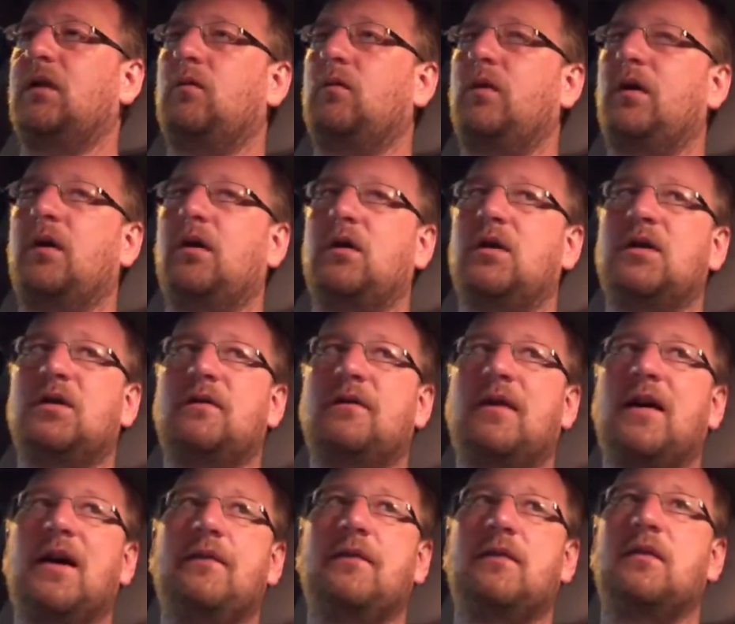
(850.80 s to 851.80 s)
we are
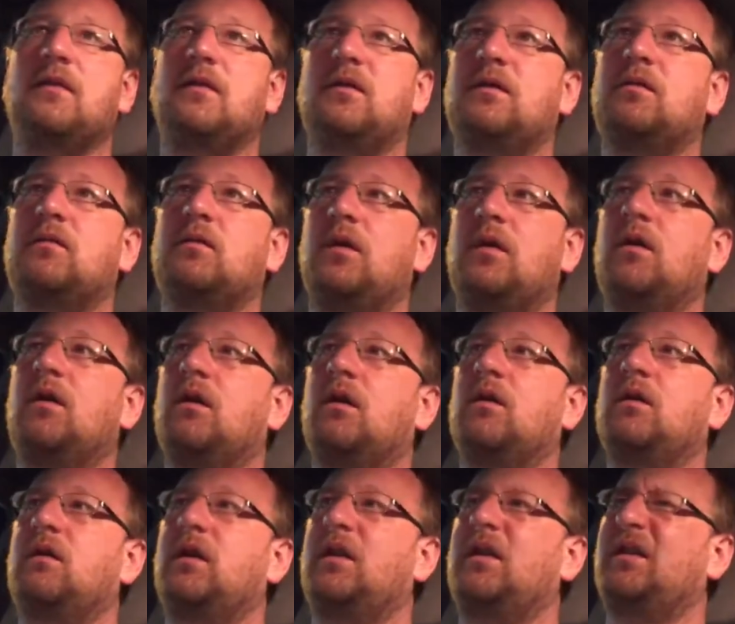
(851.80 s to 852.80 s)
survivors. We
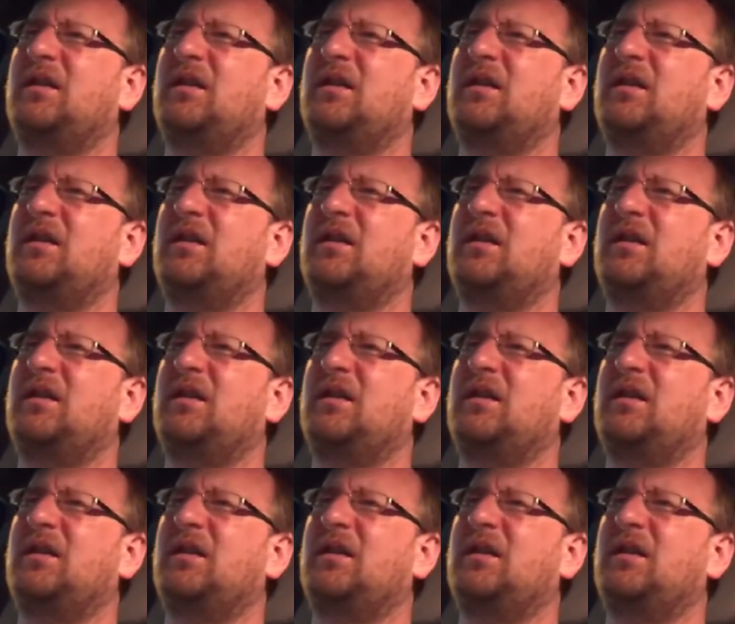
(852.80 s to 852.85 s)
are in